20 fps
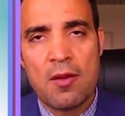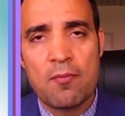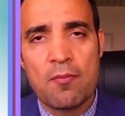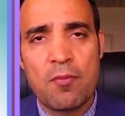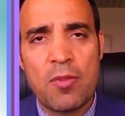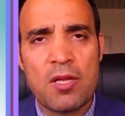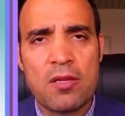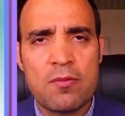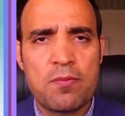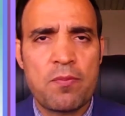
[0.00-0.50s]

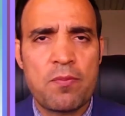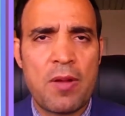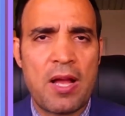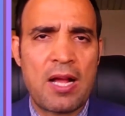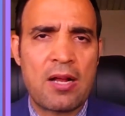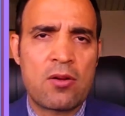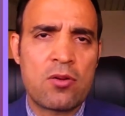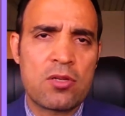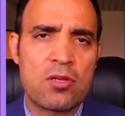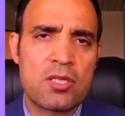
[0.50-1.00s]
But
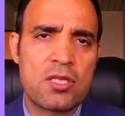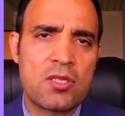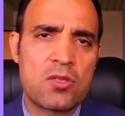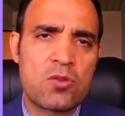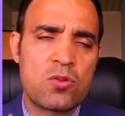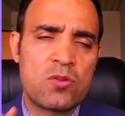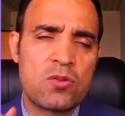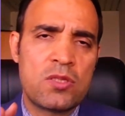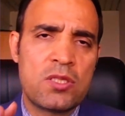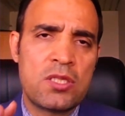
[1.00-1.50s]
according
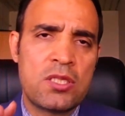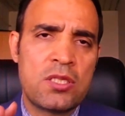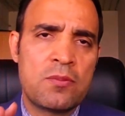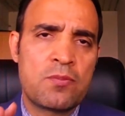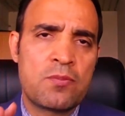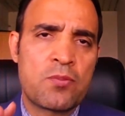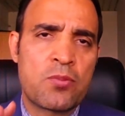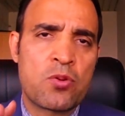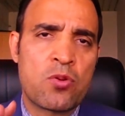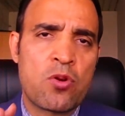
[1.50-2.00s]
to
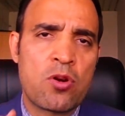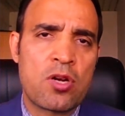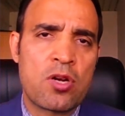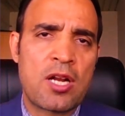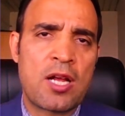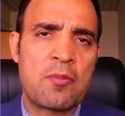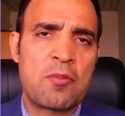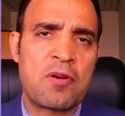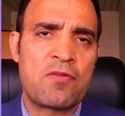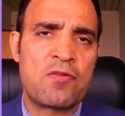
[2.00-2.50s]
the
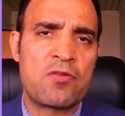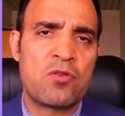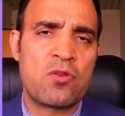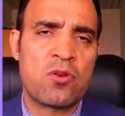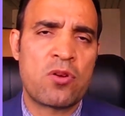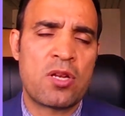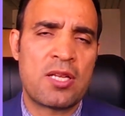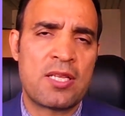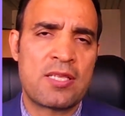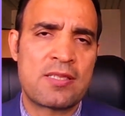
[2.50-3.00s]
program of
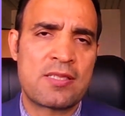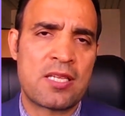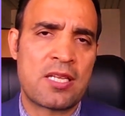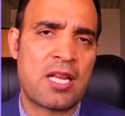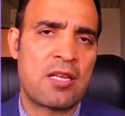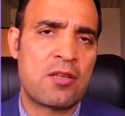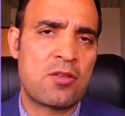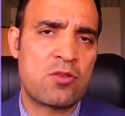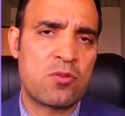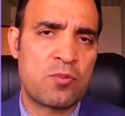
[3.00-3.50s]
your lesson
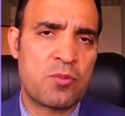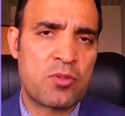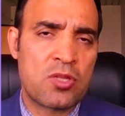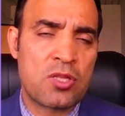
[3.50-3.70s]
and